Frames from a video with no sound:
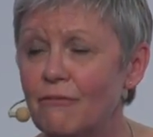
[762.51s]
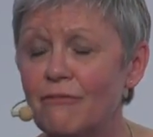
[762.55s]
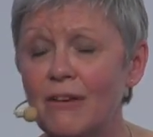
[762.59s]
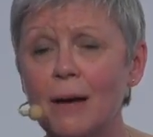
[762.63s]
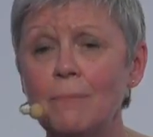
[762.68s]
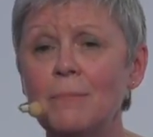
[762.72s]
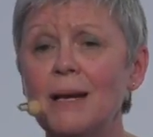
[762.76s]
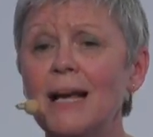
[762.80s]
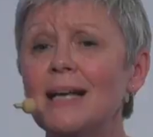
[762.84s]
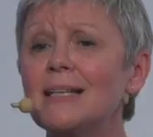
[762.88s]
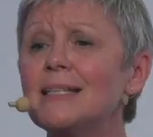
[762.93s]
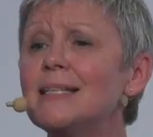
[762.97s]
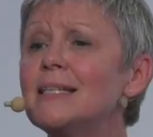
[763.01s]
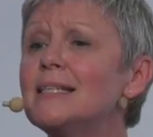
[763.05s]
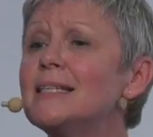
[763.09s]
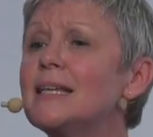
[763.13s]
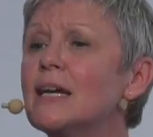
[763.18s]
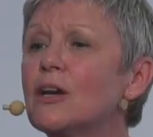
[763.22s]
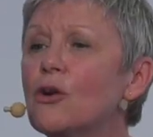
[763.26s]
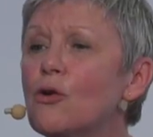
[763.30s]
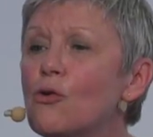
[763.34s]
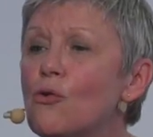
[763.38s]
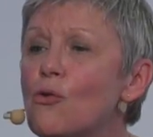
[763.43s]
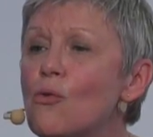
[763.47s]
Fab Labs is
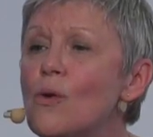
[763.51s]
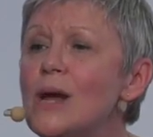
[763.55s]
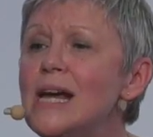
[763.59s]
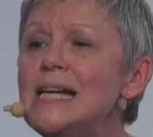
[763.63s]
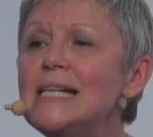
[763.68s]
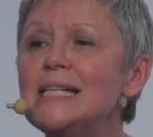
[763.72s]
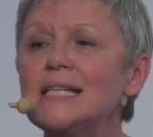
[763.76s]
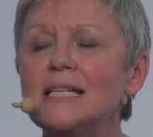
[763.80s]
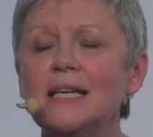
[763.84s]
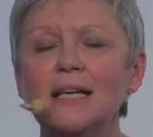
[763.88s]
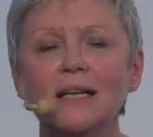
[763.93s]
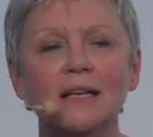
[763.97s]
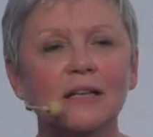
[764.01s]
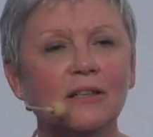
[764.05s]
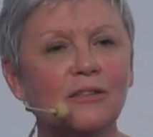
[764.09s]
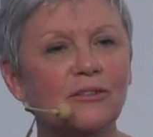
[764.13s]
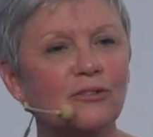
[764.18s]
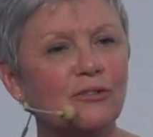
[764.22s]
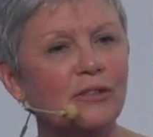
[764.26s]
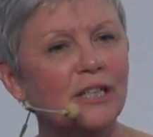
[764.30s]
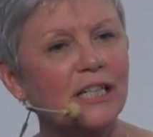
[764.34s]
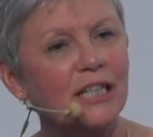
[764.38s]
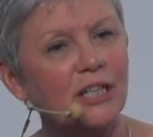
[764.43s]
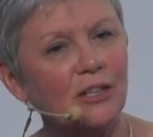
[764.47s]
a great
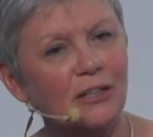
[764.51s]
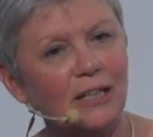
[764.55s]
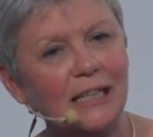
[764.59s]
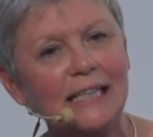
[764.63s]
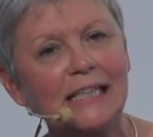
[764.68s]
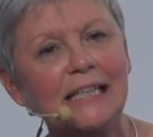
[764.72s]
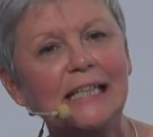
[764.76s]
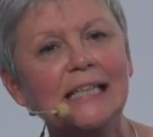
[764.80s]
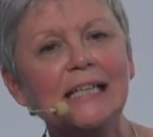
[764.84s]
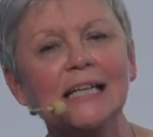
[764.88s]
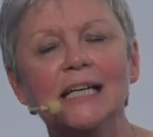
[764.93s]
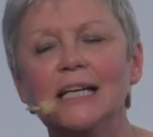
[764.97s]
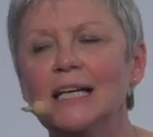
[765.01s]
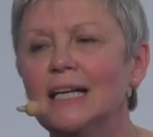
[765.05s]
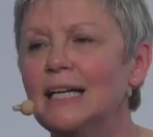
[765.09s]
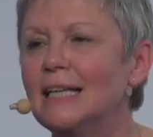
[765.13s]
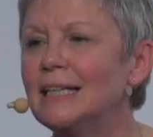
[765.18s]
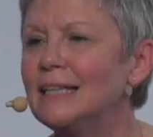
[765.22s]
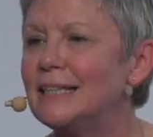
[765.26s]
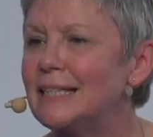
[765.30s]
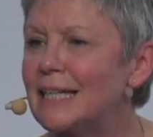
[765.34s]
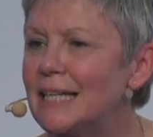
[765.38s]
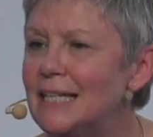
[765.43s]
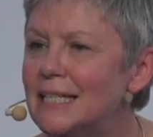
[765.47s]
trickling
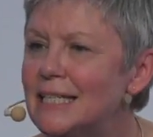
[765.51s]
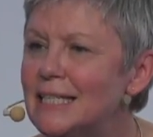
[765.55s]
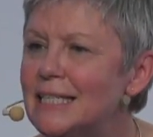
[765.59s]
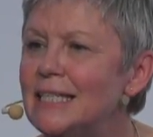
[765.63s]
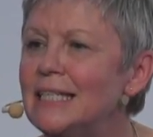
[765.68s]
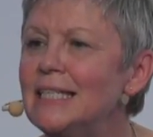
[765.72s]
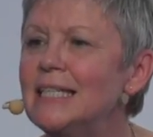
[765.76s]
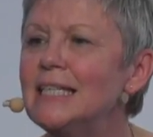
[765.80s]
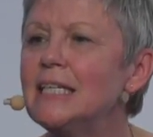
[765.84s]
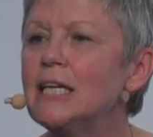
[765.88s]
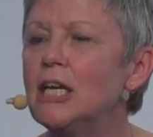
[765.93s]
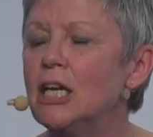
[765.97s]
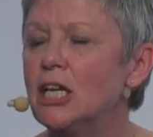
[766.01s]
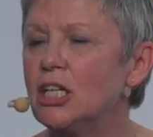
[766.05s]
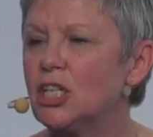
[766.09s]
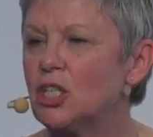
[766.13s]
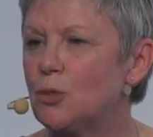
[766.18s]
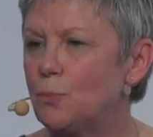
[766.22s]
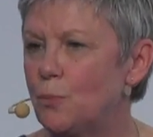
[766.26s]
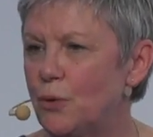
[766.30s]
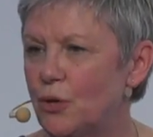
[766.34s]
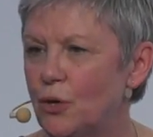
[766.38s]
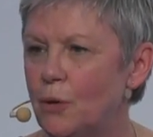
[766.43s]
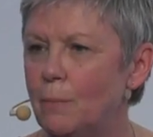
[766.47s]
testing
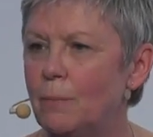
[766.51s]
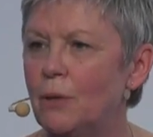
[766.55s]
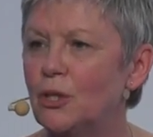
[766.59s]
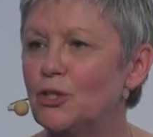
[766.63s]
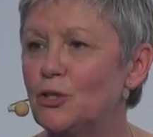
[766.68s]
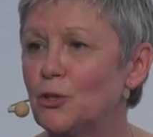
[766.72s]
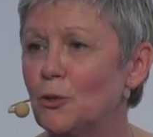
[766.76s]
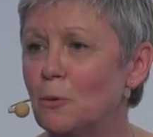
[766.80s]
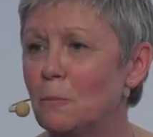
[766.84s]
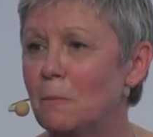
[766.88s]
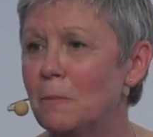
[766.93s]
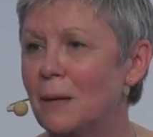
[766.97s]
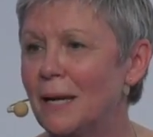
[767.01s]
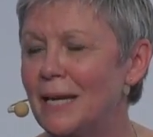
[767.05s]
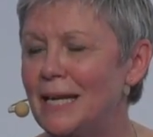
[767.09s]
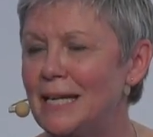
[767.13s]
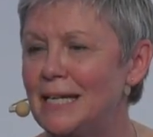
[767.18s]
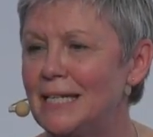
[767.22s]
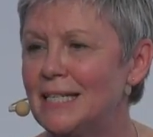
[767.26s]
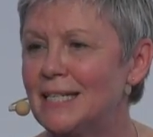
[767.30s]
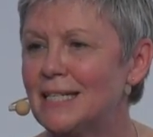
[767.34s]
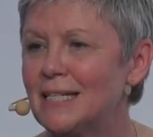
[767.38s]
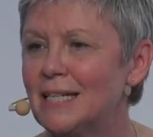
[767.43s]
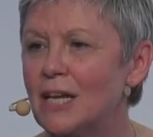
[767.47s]
experimental
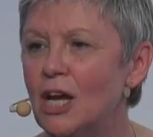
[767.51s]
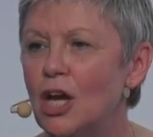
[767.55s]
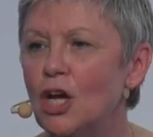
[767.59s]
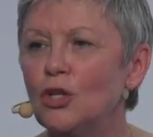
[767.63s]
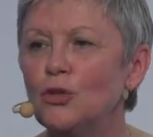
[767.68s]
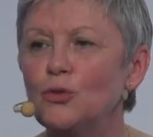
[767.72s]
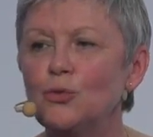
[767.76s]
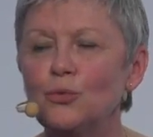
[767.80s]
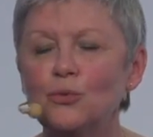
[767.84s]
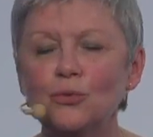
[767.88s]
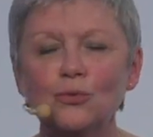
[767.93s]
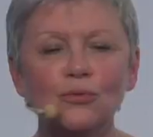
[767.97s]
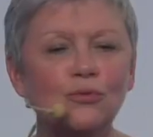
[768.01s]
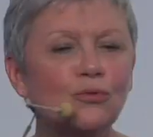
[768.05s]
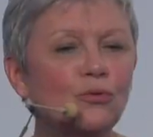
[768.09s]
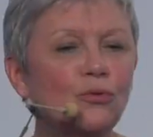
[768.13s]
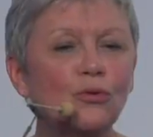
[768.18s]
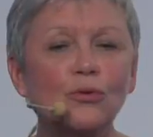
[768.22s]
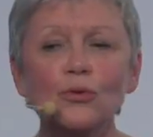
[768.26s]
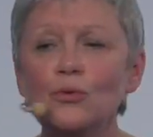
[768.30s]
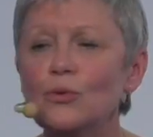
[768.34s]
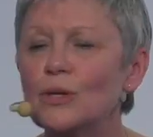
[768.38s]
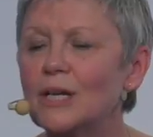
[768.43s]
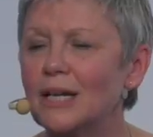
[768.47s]
place to, to
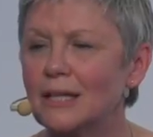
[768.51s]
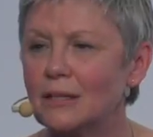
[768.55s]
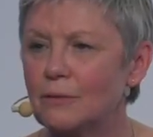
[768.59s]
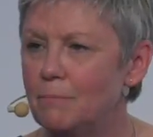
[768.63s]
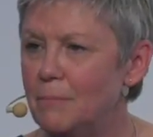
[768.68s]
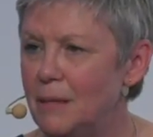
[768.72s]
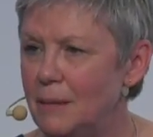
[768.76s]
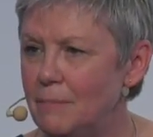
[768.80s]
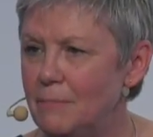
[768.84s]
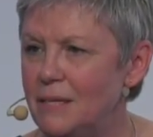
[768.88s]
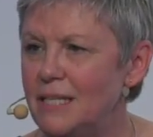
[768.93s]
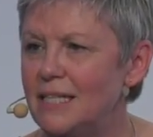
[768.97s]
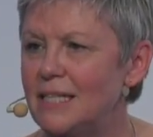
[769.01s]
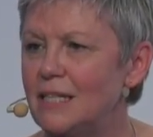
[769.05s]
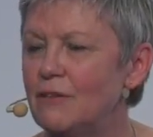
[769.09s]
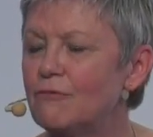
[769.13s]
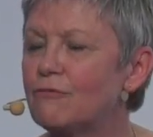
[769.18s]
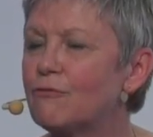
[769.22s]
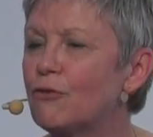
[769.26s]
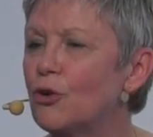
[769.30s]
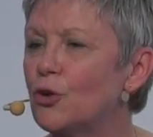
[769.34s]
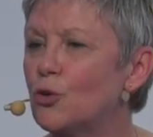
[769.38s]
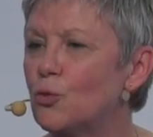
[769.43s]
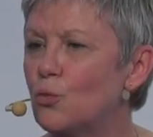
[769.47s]
look at maybe
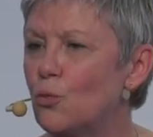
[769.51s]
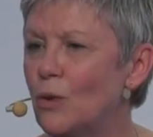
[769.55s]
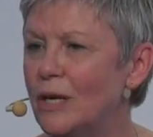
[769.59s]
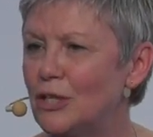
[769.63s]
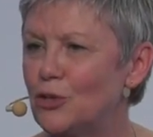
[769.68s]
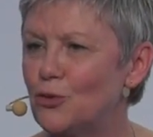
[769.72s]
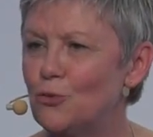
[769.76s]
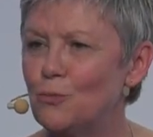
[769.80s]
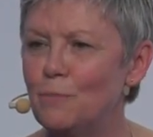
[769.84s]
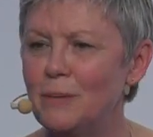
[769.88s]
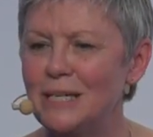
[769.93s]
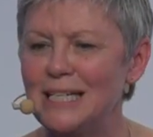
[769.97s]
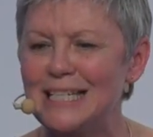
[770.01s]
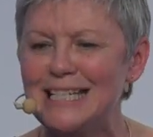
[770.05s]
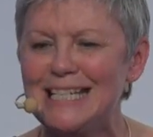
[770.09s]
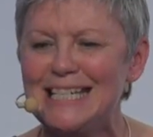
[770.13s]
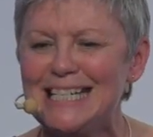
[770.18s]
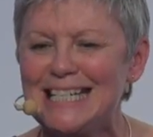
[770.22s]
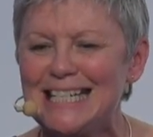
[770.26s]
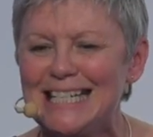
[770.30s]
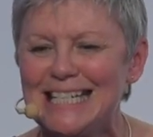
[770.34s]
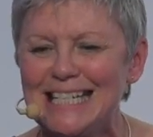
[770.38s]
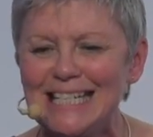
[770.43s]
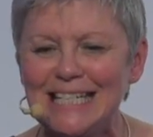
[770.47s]
different way to
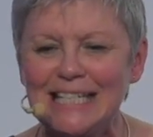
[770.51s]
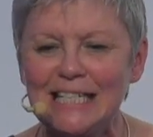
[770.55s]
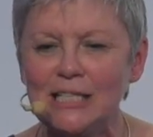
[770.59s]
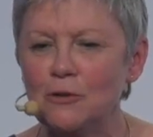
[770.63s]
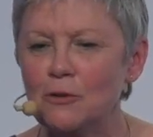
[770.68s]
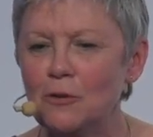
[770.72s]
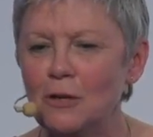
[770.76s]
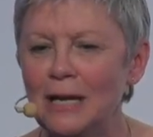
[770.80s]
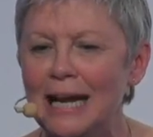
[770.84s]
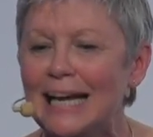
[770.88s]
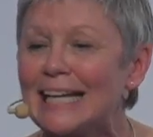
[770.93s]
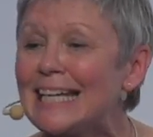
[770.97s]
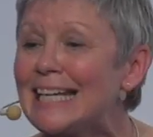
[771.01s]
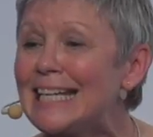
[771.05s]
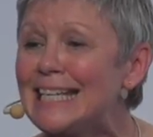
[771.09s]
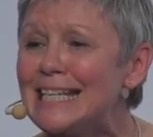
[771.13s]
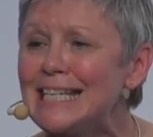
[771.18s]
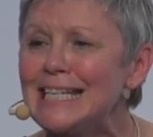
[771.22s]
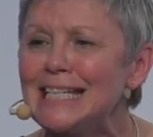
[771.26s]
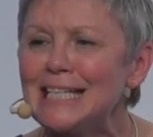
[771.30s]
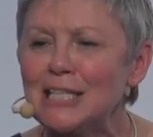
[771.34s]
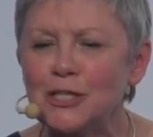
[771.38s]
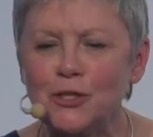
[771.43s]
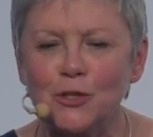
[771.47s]
basically uh, like
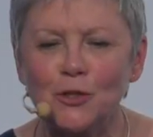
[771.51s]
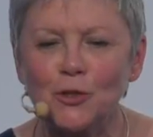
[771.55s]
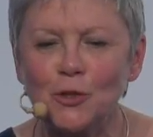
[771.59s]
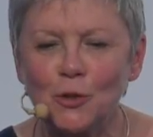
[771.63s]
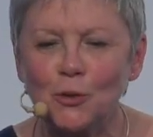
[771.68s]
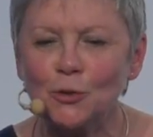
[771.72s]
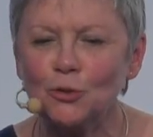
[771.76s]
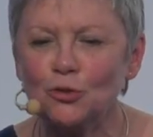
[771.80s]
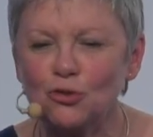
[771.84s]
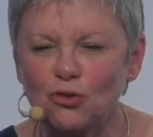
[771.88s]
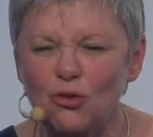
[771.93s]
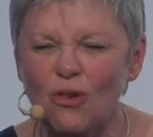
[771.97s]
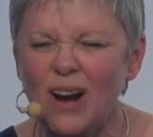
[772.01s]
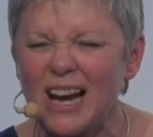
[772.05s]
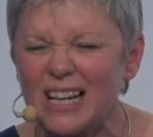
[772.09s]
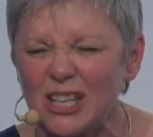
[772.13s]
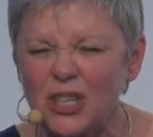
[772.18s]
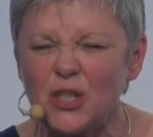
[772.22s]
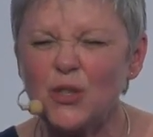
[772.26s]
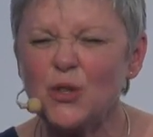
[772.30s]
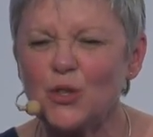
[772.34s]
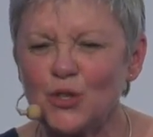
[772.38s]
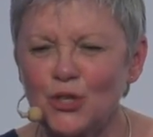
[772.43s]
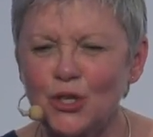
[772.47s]
kids you know try
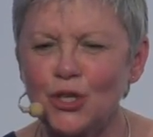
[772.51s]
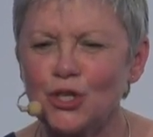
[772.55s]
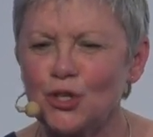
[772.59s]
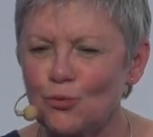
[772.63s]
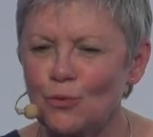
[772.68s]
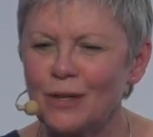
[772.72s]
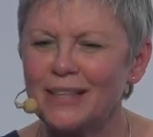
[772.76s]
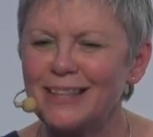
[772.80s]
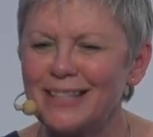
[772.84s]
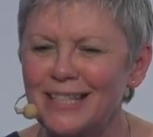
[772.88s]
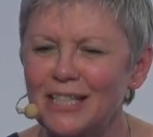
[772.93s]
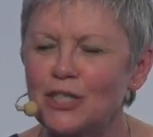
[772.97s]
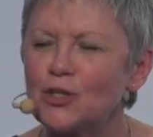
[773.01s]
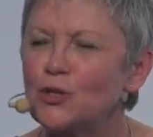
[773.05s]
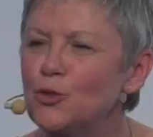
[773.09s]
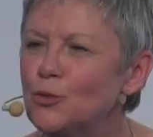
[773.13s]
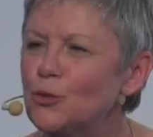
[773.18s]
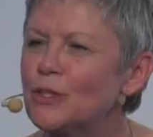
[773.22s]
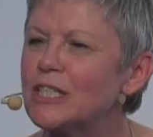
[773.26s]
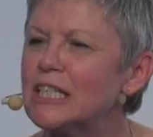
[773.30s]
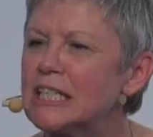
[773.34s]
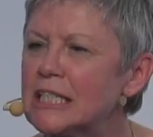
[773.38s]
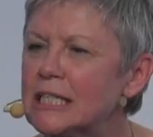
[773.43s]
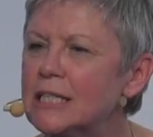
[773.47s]
to touch what this
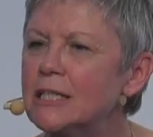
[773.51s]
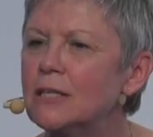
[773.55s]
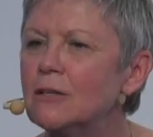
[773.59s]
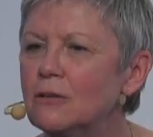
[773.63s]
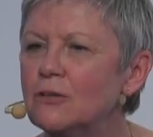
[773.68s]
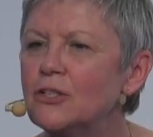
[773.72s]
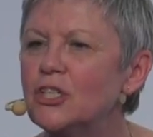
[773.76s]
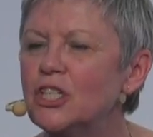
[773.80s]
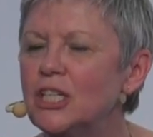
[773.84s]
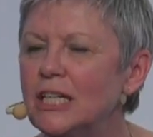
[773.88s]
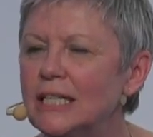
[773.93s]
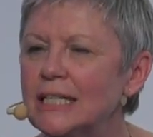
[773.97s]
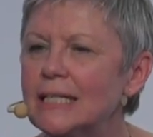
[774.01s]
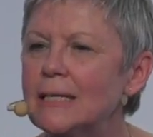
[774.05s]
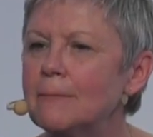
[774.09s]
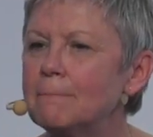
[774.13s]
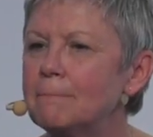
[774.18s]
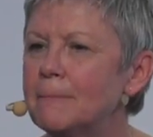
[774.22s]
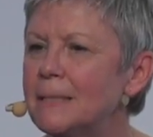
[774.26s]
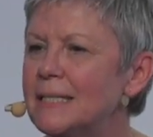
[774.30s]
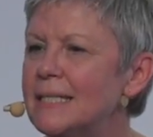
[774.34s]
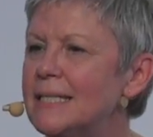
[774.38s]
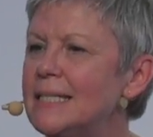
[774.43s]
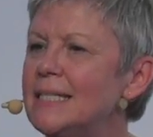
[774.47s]
new technology and
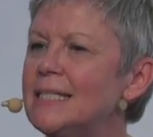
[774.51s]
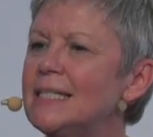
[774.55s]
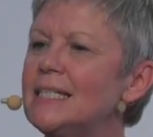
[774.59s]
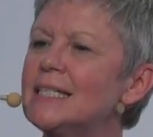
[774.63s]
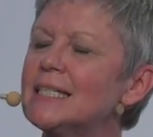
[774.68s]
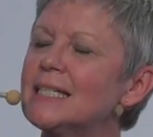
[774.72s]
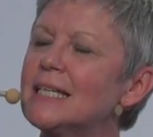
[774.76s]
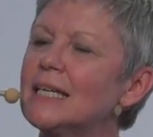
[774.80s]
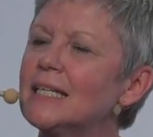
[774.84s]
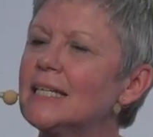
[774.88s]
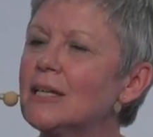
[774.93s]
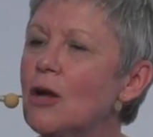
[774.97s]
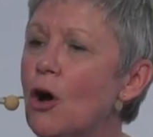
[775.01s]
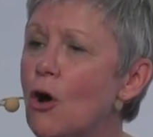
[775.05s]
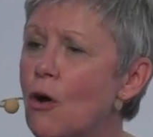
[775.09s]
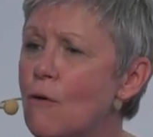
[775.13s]
capacities can